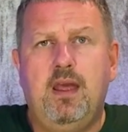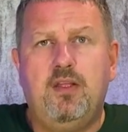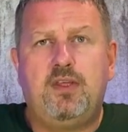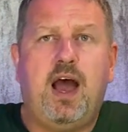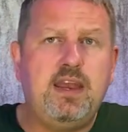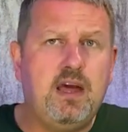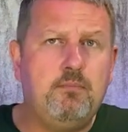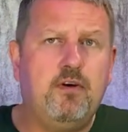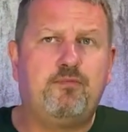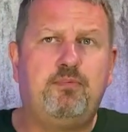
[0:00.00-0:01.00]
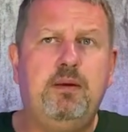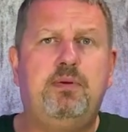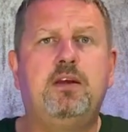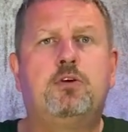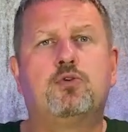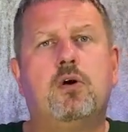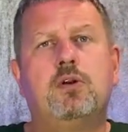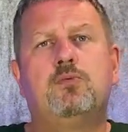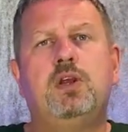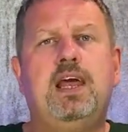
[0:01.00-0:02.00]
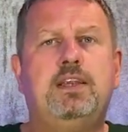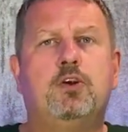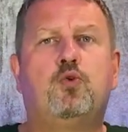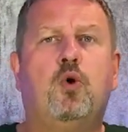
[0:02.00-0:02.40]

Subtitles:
The high number of people in Corona-related